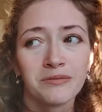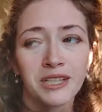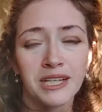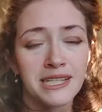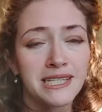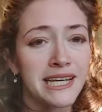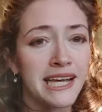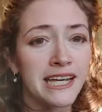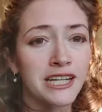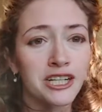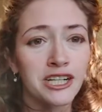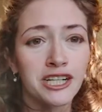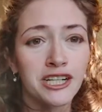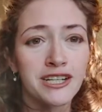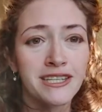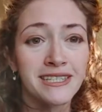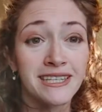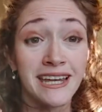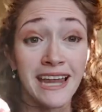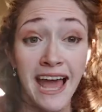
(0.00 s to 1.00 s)

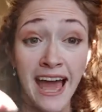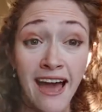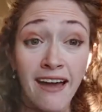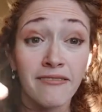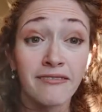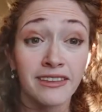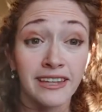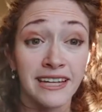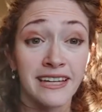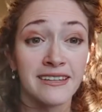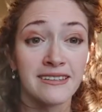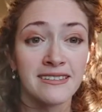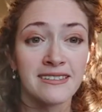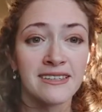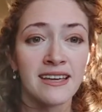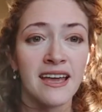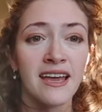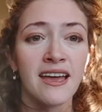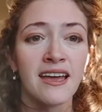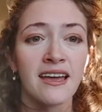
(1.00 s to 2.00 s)
containers that have
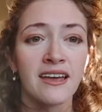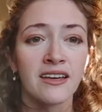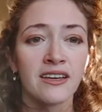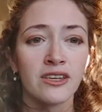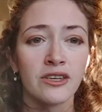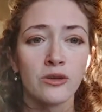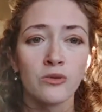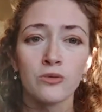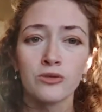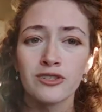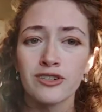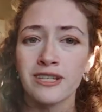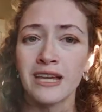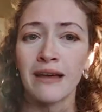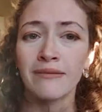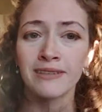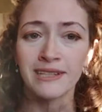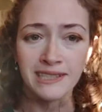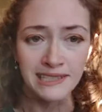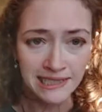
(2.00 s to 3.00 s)
lids, you will just
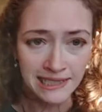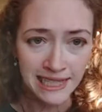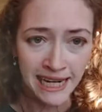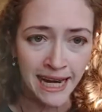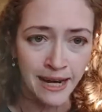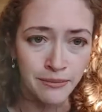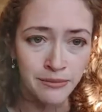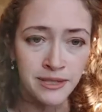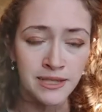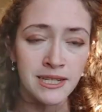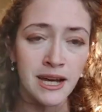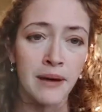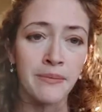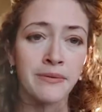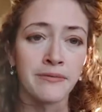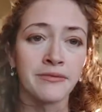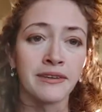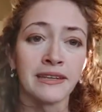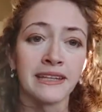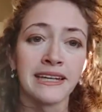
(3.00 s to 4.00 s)
have to stab the top
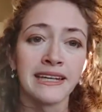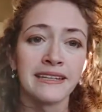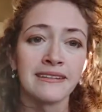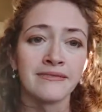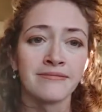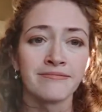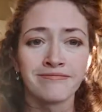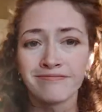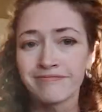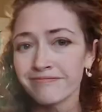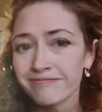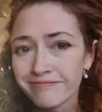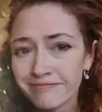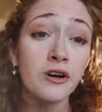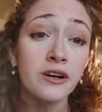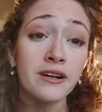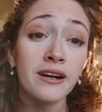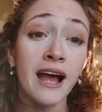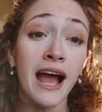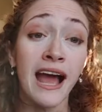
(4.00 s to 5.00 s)
of the lid.
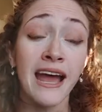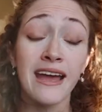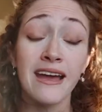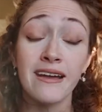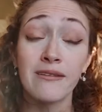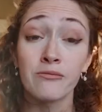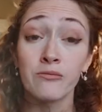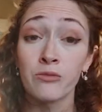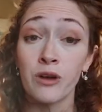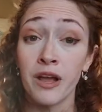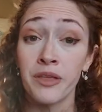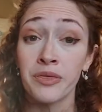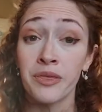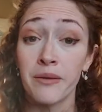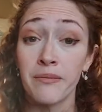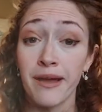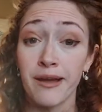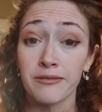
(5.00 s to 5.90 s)
Or I brought them